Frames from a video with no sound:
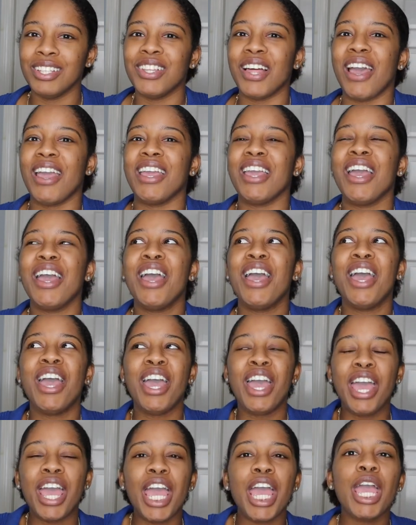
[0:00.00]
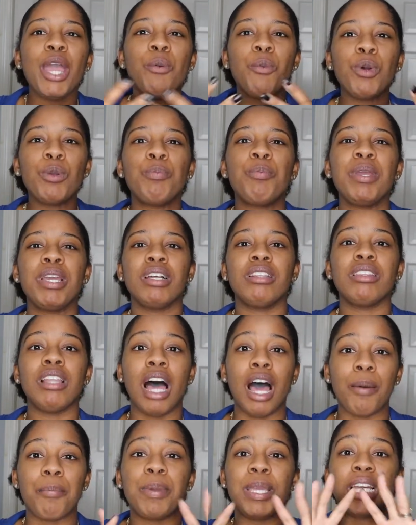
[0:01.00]
Like, it would be a
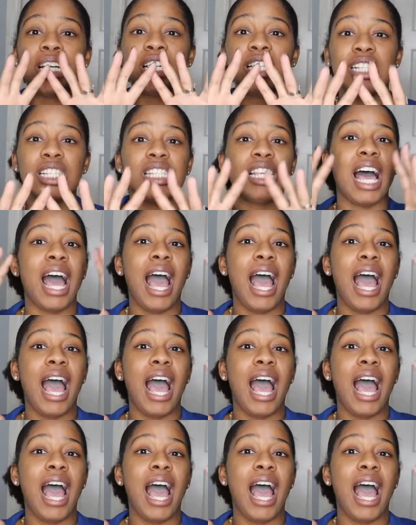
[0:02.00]
lot because